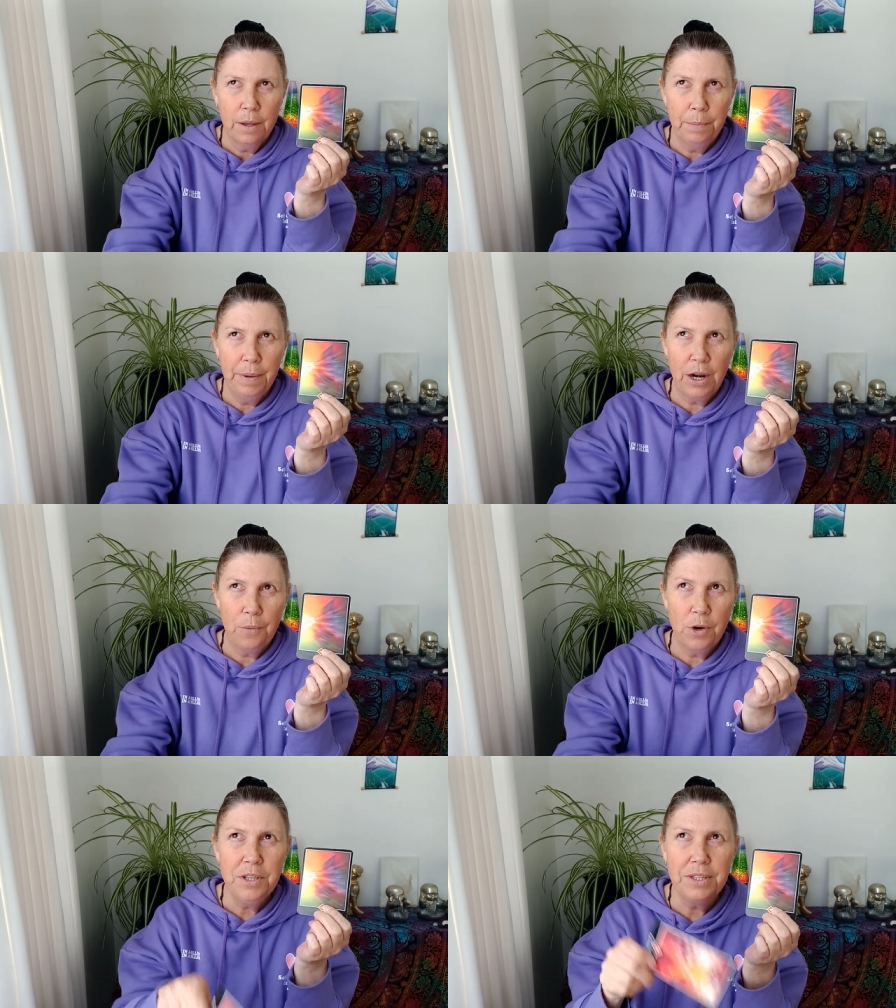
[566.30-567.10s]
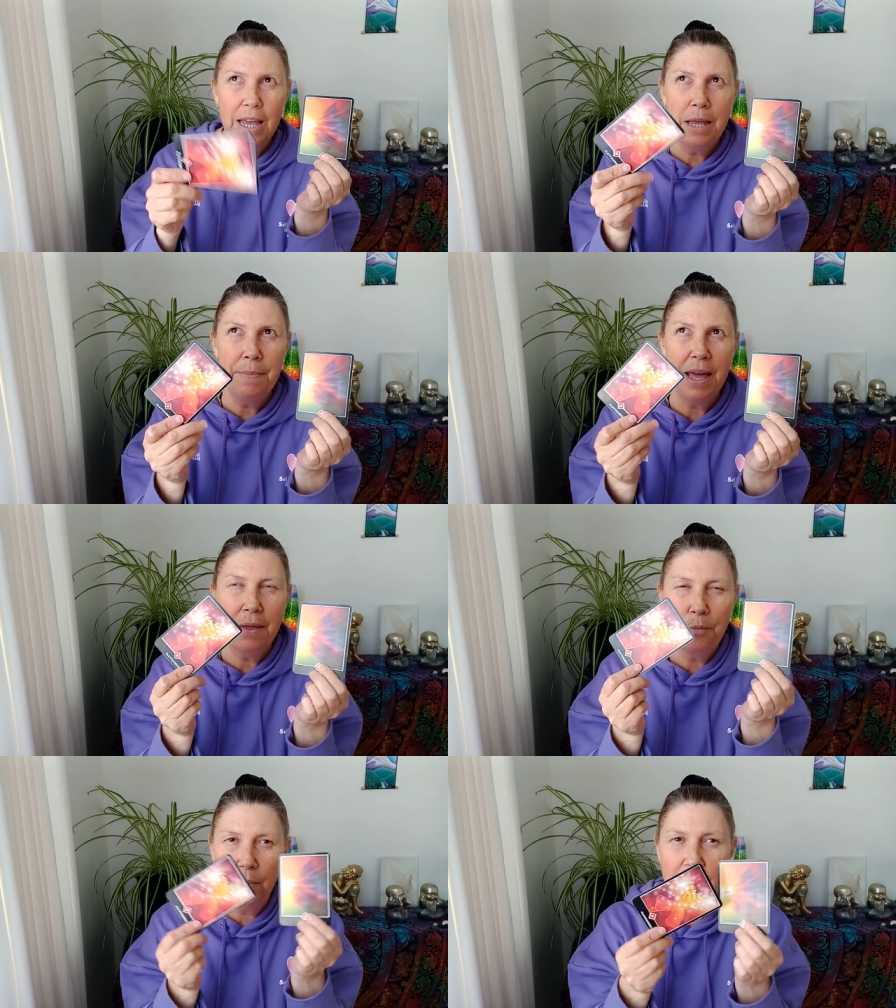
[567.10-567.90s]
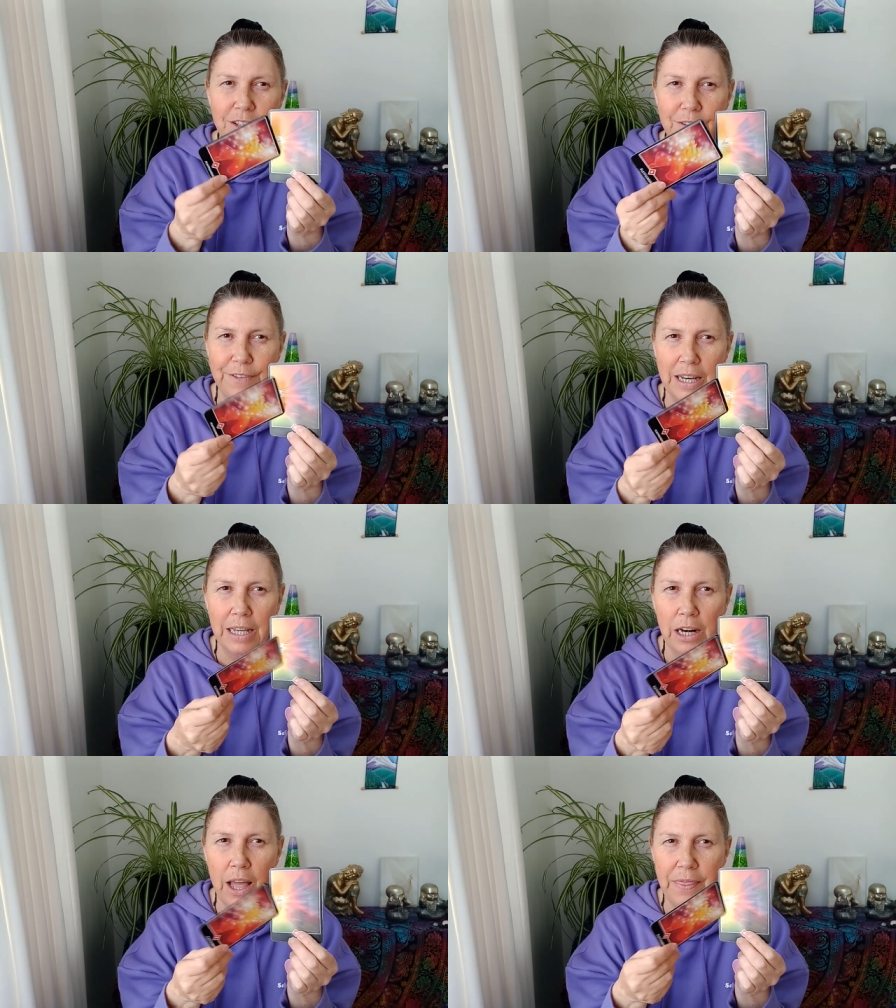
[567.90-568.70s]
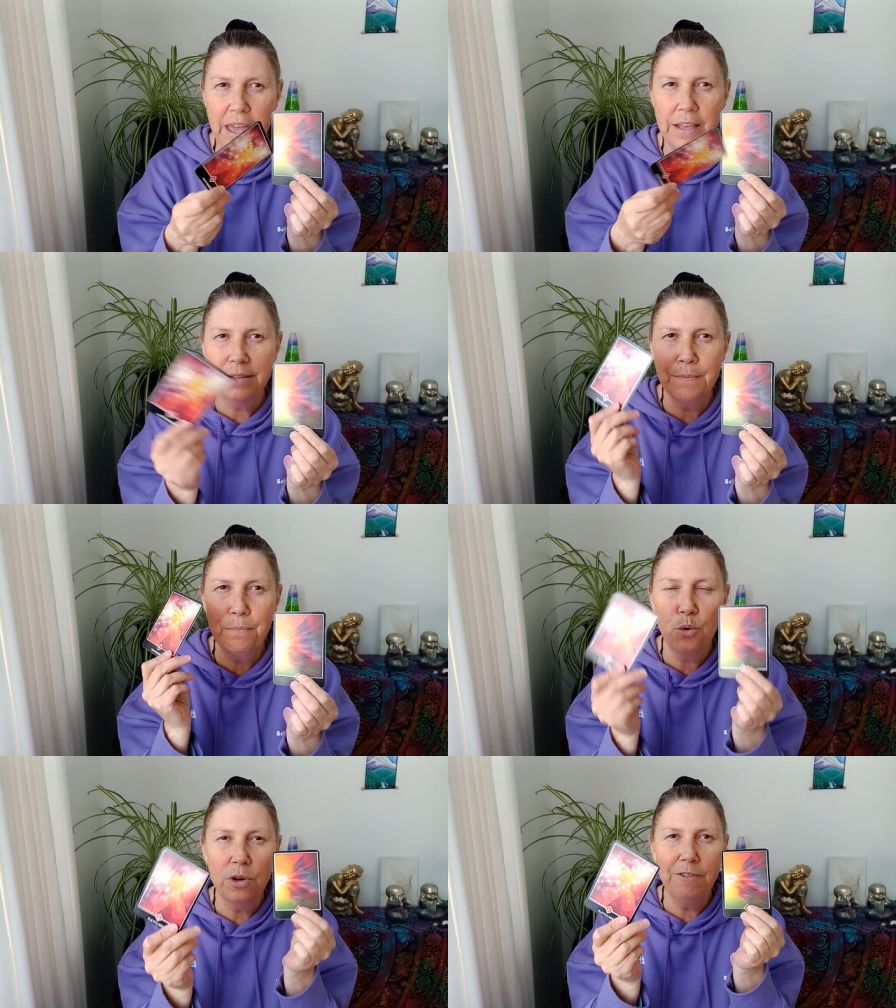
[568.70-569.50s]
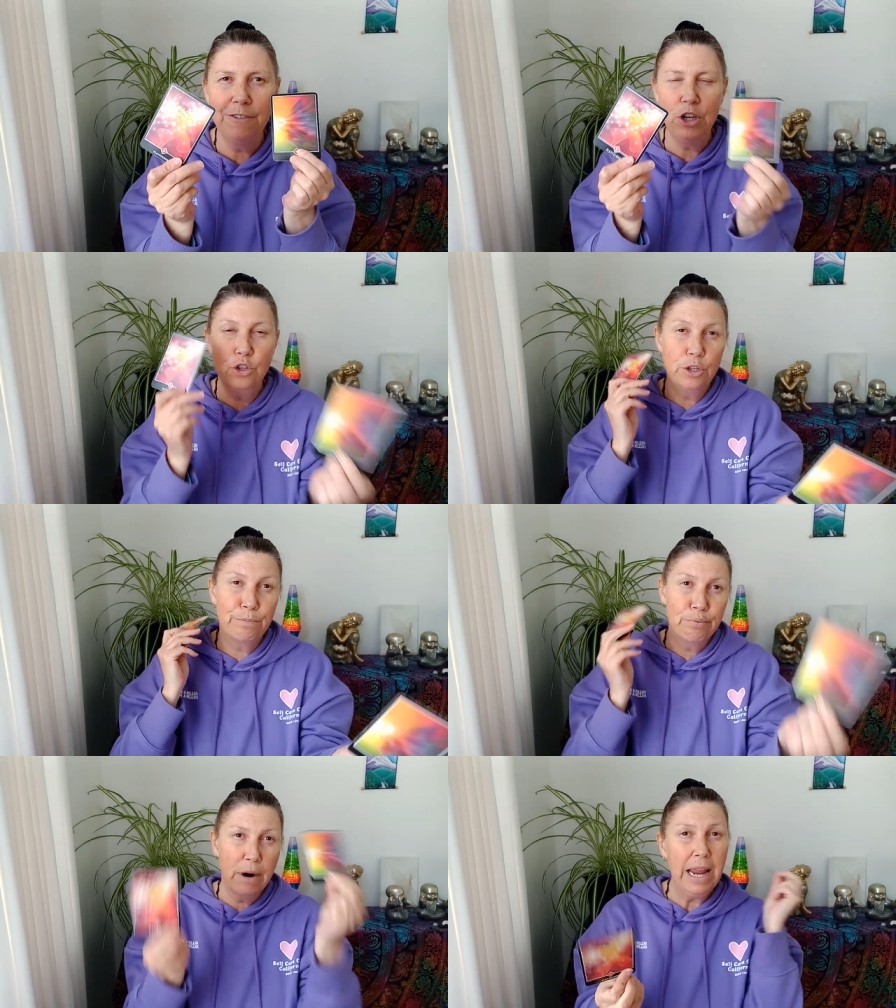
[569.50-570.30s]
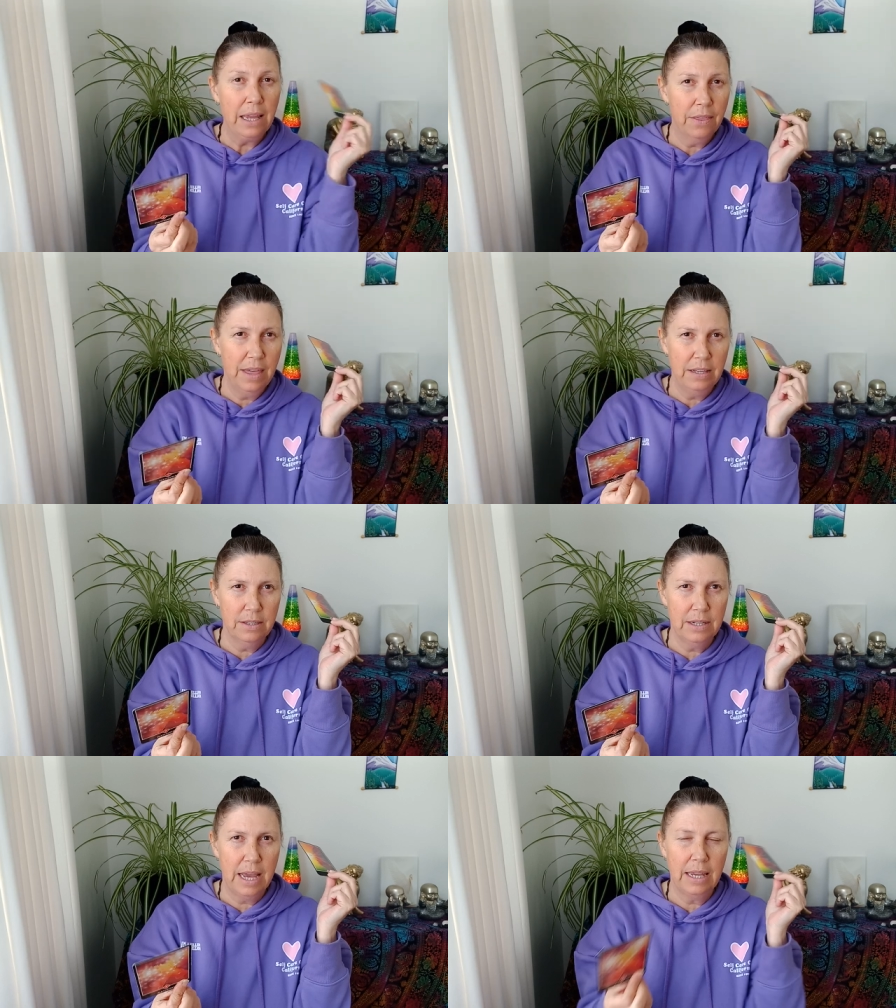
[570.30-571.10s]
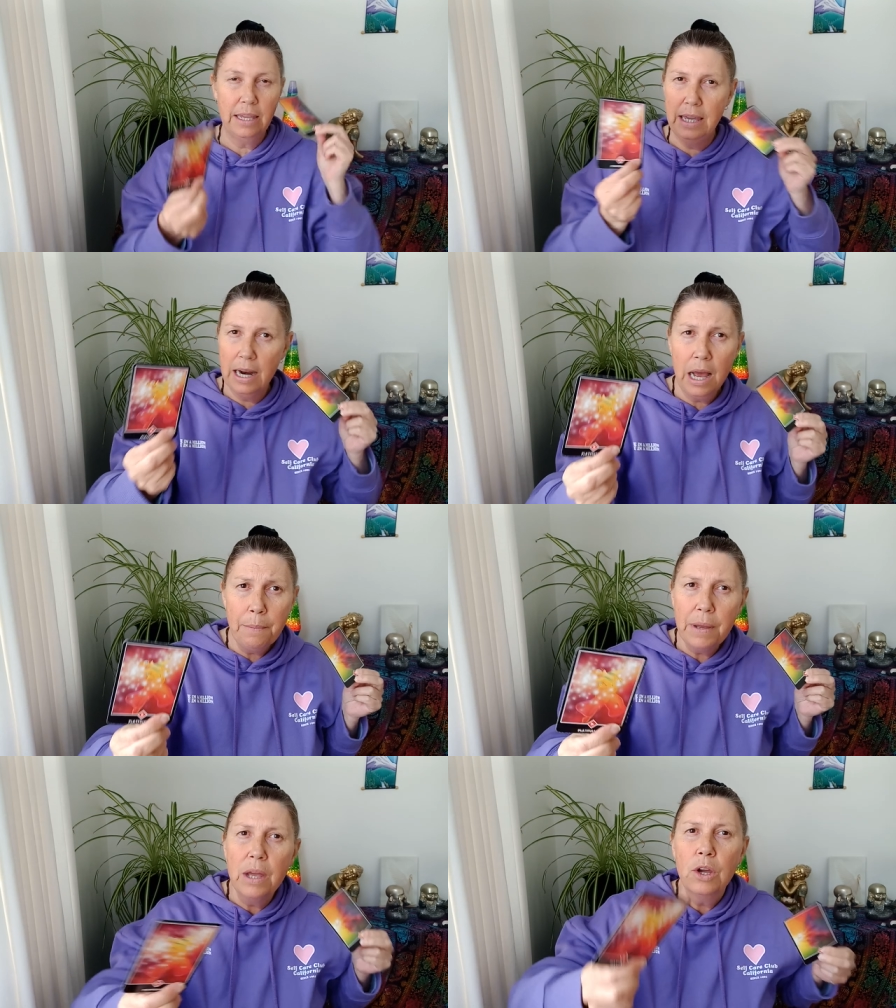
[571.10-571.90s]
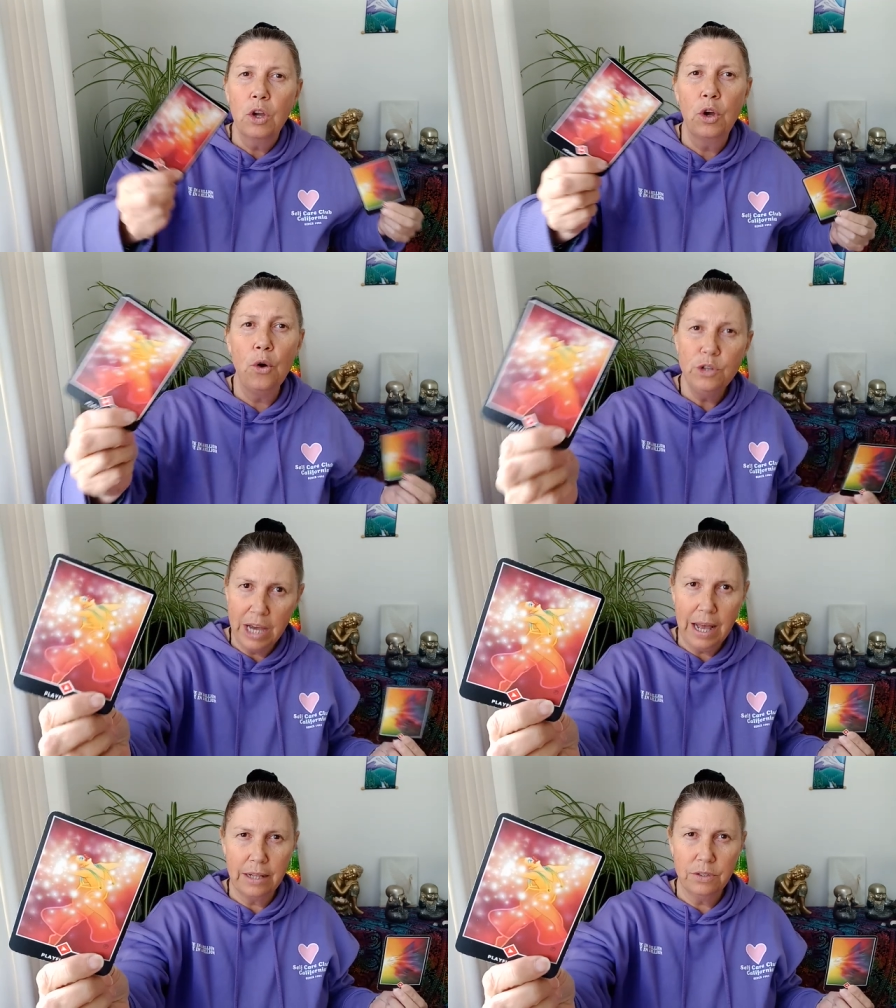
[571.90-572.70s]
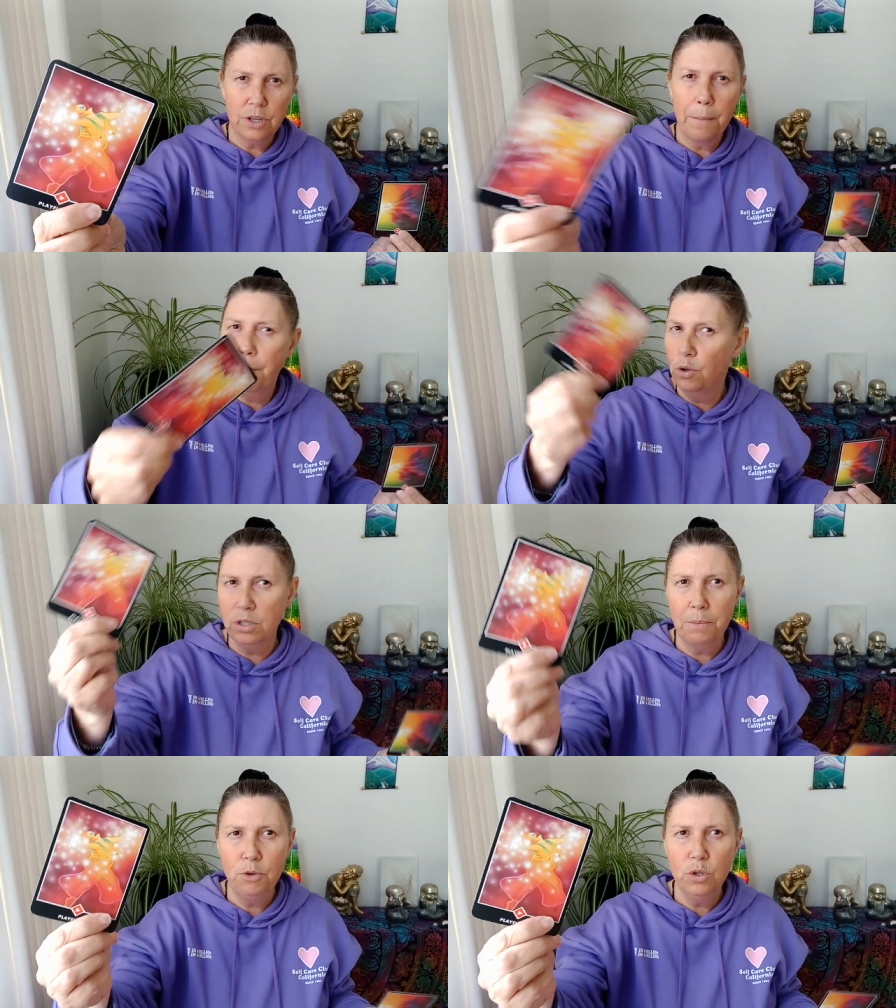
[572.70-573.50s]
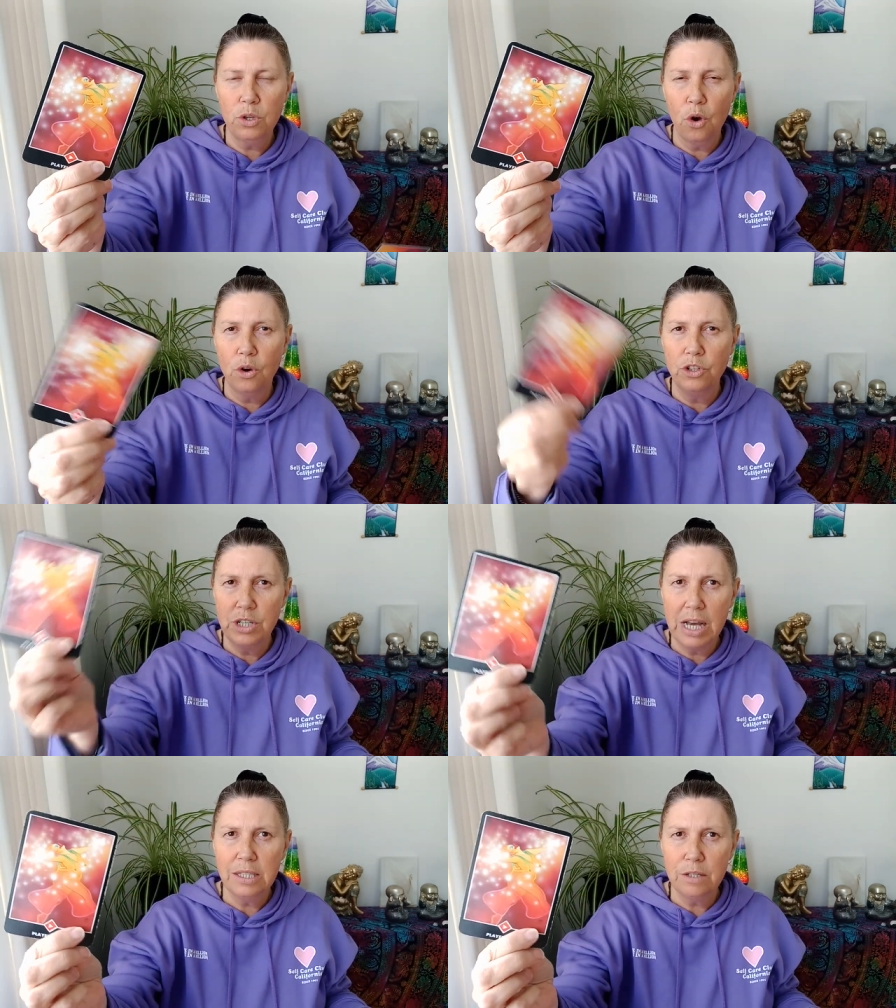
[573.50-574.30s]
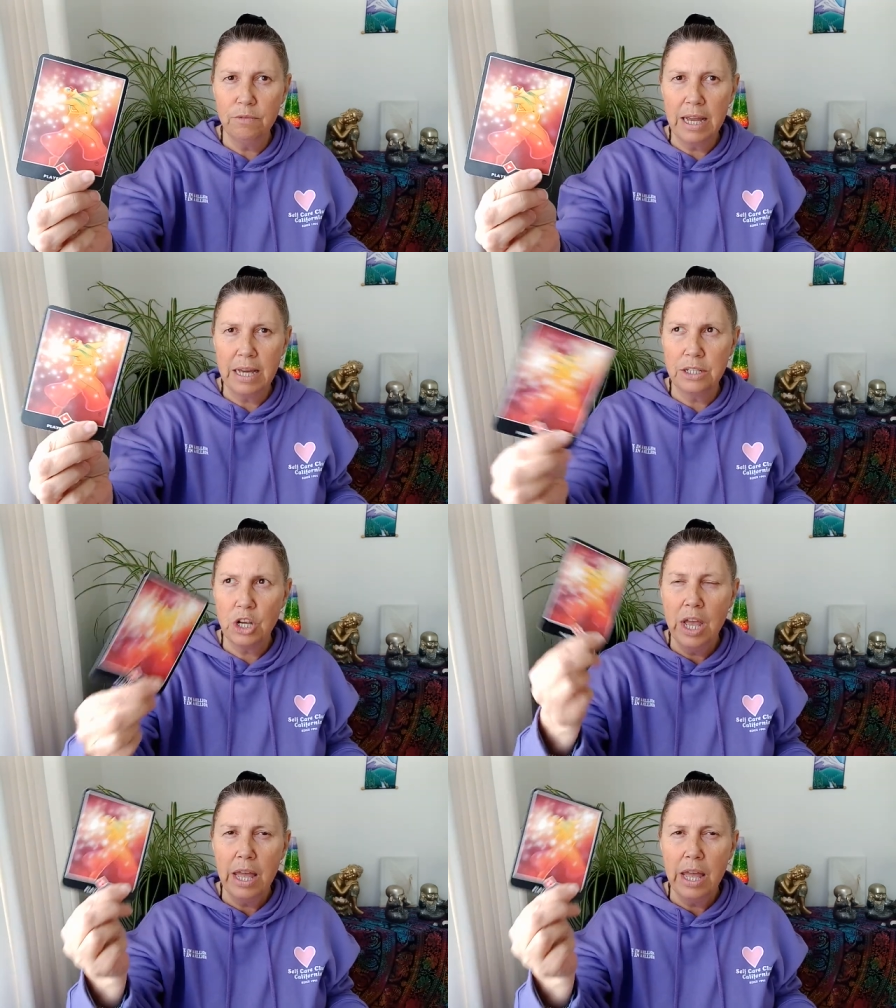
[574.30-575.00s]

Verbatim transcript: but I want to say about when it's feeling like that, it's important for you to break that state. Get up, go dance, put some music on, dance around.